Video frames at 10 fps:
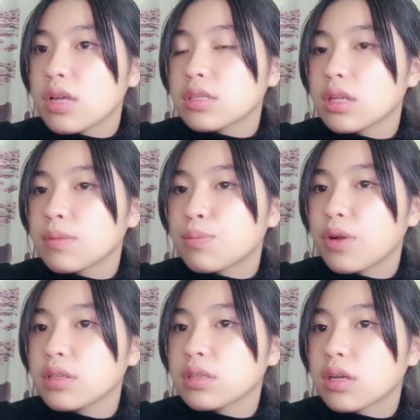
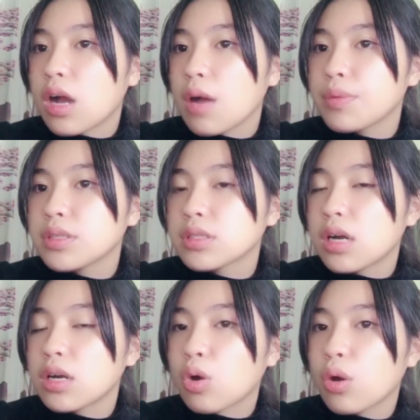celebrate the coupons
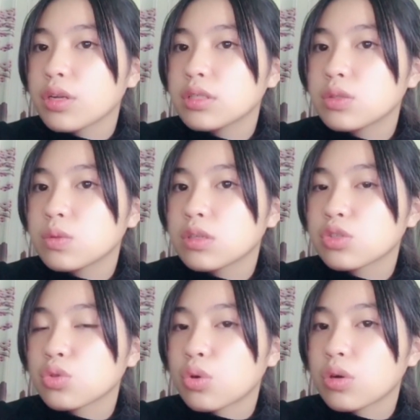according to the
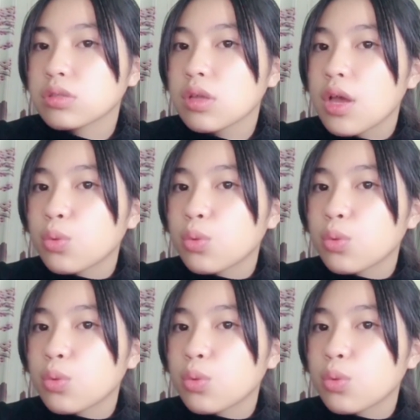stores